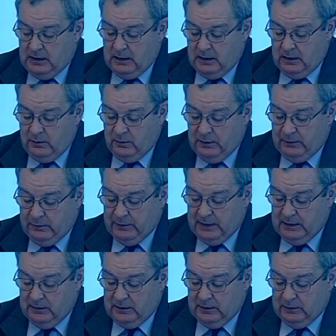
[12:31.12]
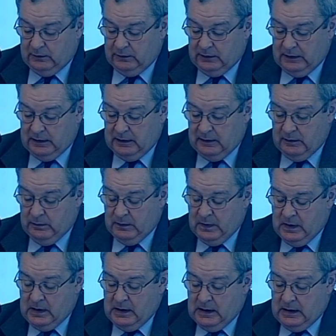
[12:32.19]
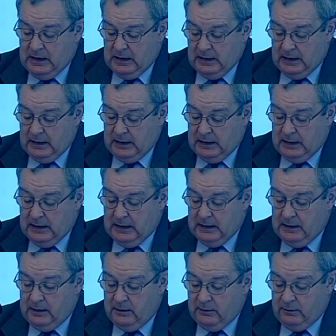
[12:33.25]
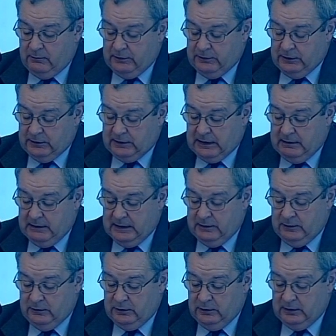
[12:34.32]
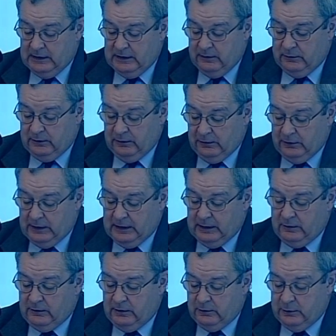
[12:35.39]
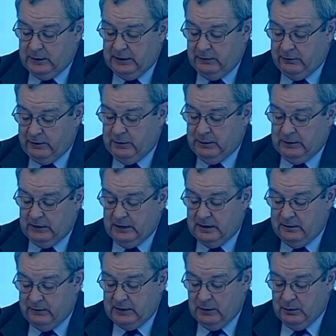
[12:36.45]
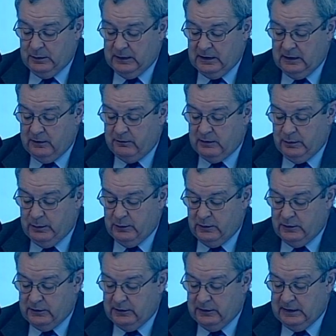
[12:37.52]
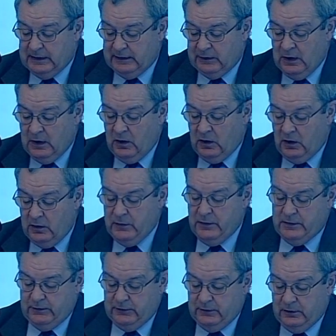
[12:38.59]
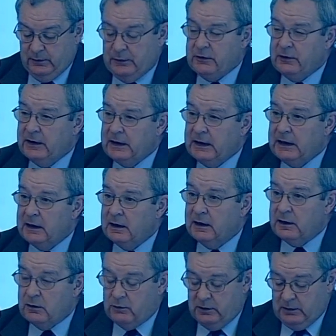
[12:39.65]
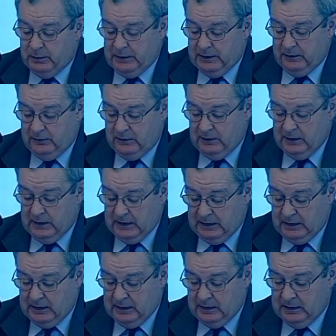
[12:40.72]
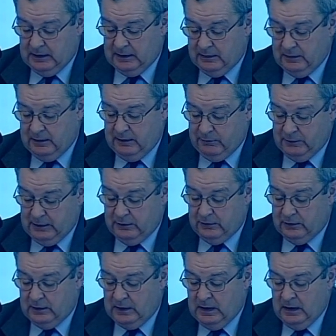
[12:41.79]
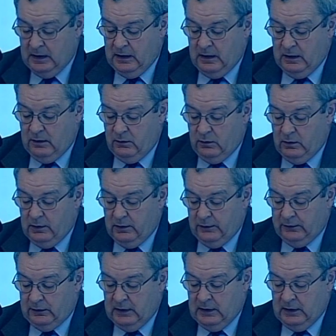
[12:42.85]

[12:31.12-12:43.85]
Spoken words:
which found that in research carried out in 2006, that 23% of companies reported that on-the-job training, i.e. workplace learning in that definition, was